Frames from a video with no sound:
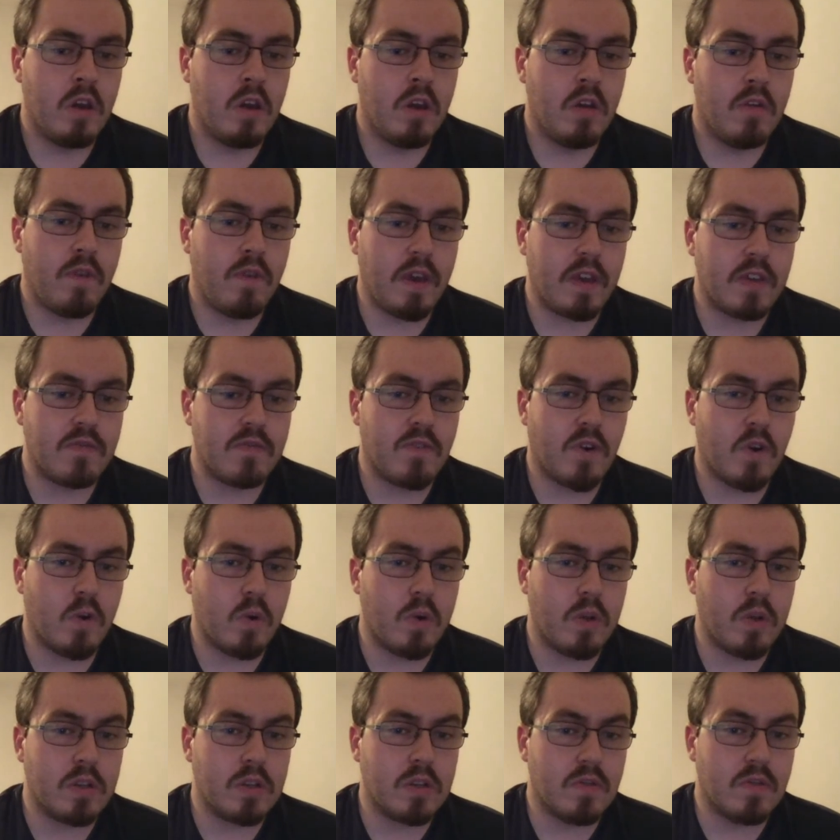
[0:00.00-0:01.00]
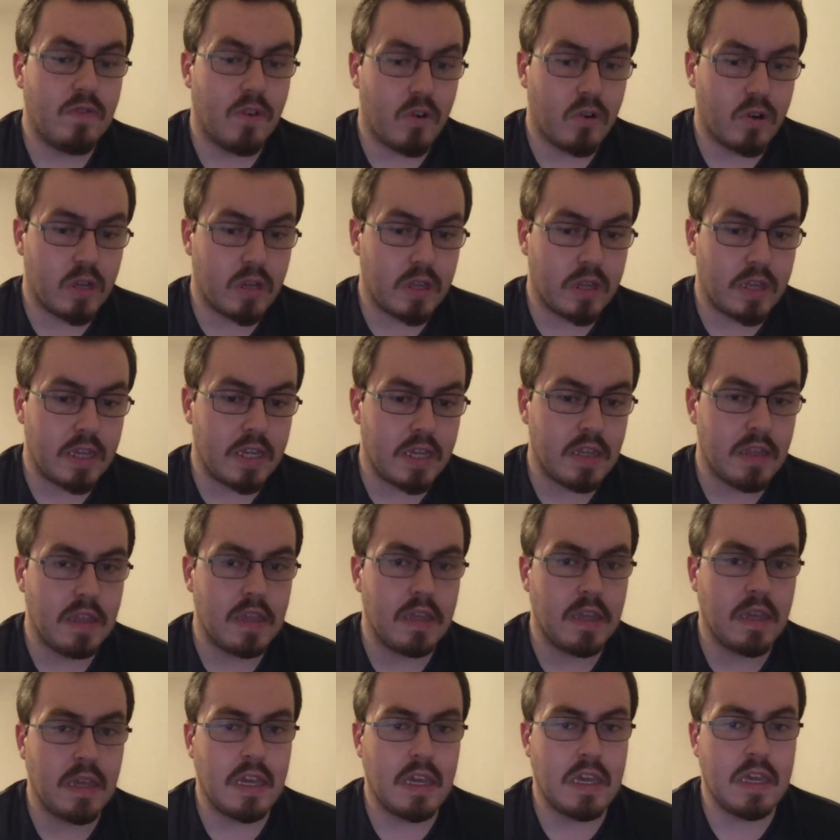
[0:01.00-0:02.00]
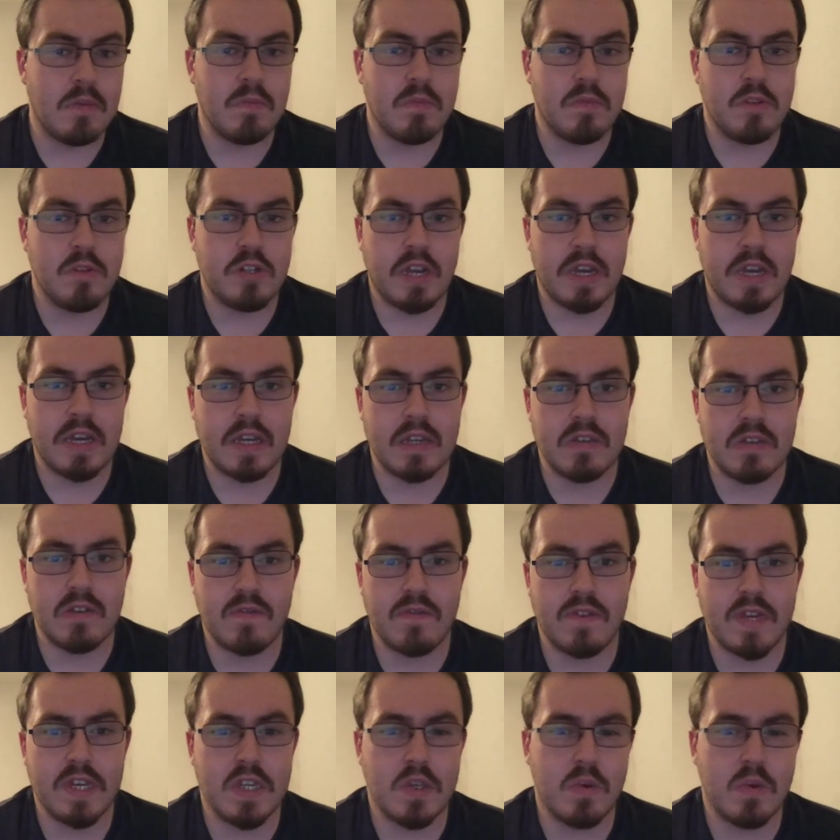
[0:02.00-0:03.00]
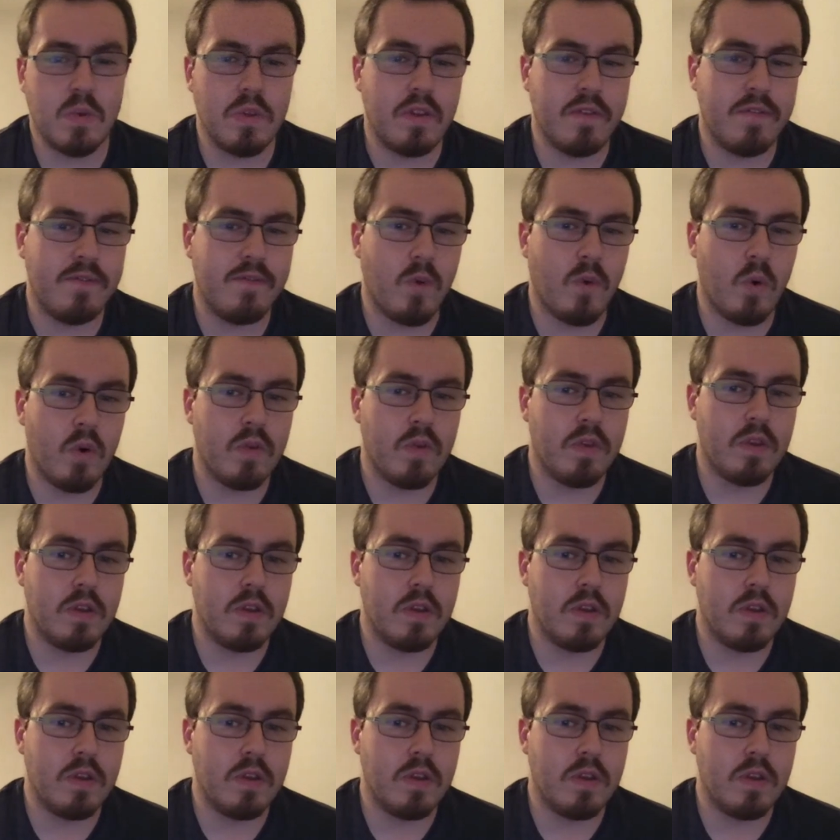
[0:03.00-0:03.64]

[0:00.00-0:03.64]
fast forwarding to very late in the game, Giants are faced with a fourth